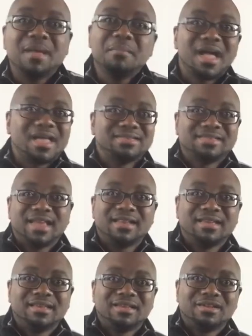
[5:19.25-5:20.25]
mindset.
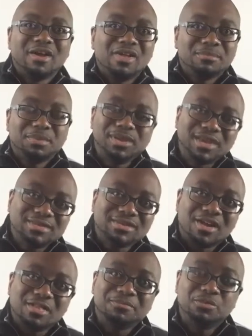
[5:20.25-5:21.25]
Call the police.
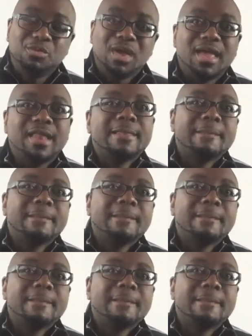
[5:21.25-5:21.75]
Call them for what?